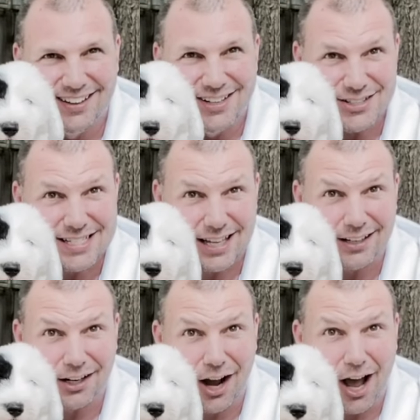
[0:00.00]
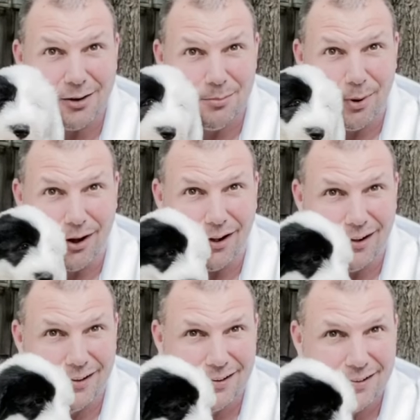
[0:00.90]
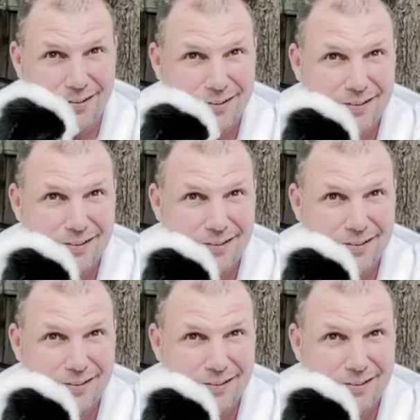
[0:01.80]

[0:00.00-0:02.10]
I love her, and I can't imagine my life